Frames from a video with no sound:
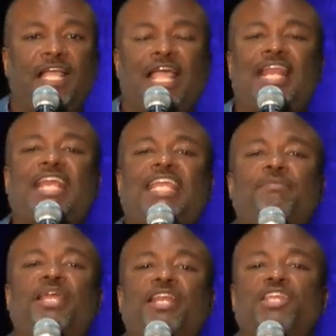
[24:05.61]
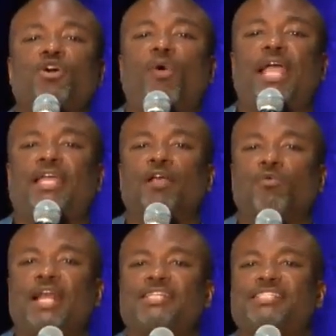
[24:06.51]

and they keep getting in your way when they